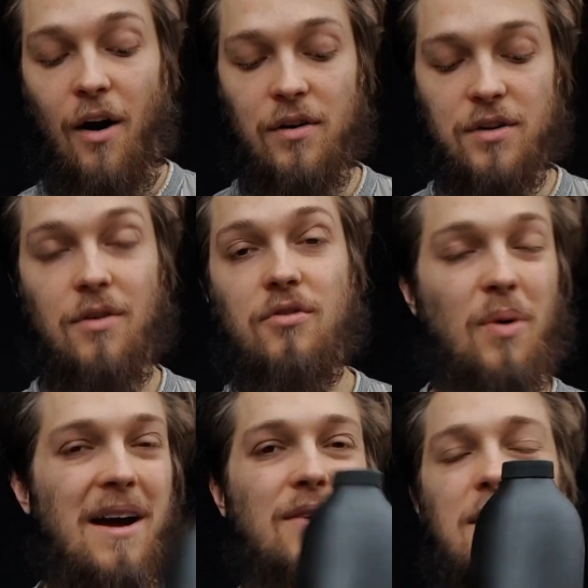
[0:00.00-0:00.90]
Also
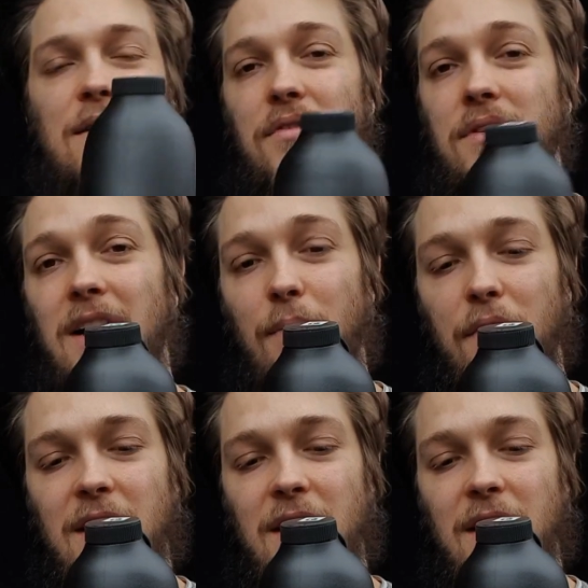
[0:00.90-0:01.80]
try out a different type
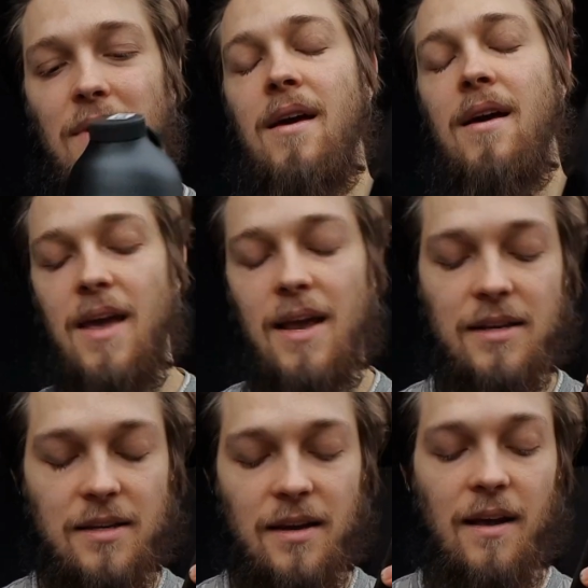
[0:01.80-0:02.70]
of dairy
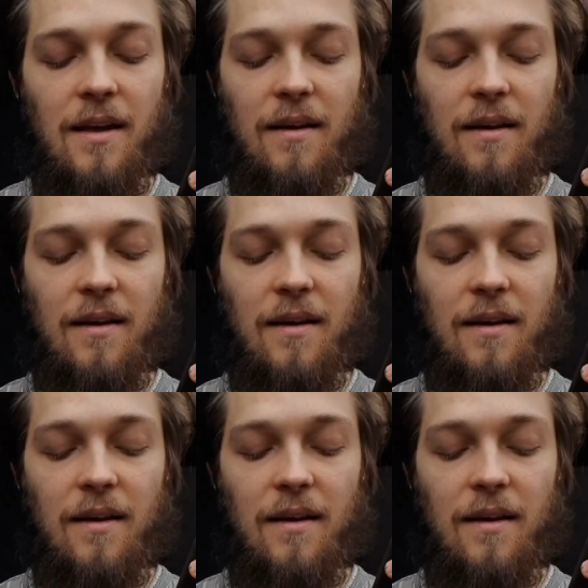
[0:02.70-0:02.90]
is